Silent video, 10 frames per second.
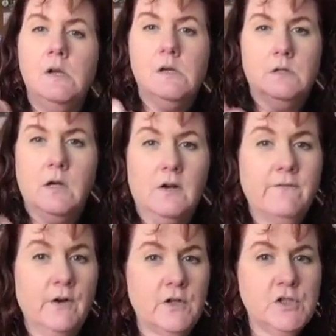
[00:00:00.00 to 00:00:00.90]
or darker
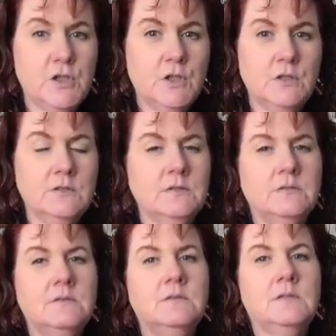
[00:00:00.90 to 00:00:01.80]
furniture.
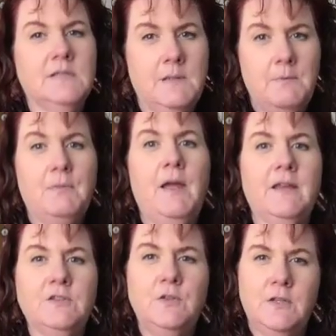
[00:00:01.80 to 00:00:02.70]
Just keep applying it
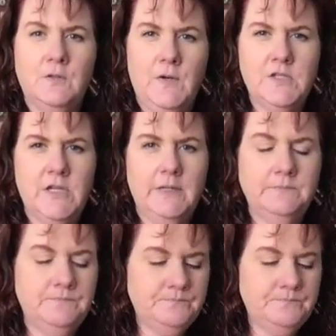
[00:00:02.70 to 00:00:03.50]
until you get the right shade.